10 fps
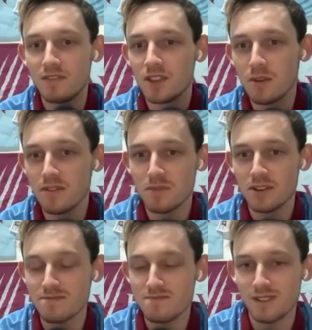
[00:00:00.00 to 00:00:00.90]
even though
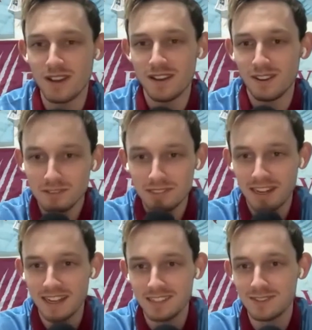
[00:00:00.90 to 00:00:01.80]
we like lost
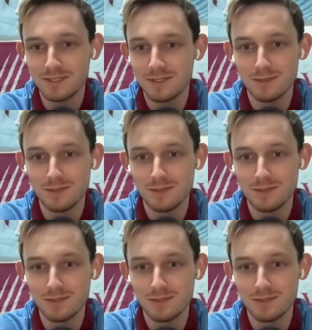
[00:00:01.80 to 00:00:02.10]
the last